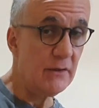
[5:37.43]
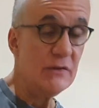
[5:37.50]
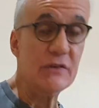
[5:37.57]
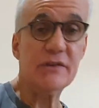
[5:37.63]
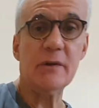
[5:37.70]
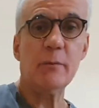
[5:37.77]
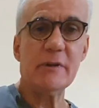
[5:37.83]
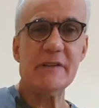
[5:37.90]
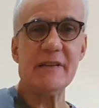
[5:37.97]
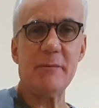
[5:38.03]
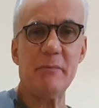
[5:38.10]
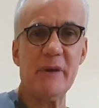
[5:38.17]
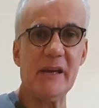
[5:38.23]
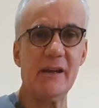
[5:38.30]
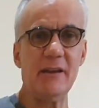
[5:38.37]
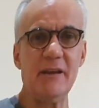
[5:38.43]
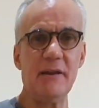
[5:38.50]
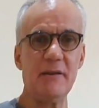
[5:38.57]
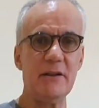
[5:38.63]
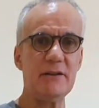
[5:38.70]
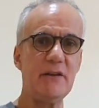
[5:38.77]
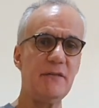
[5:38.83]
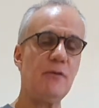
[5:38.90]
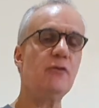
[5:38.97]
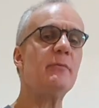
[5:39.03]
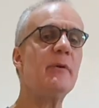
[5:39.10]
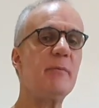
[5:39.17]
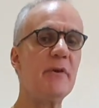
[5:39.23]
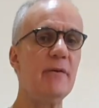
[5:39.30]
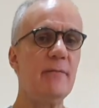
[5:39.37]
So what does that mean? If you
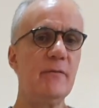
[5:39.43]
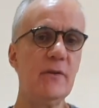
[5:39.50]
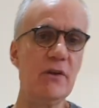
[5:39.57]
remember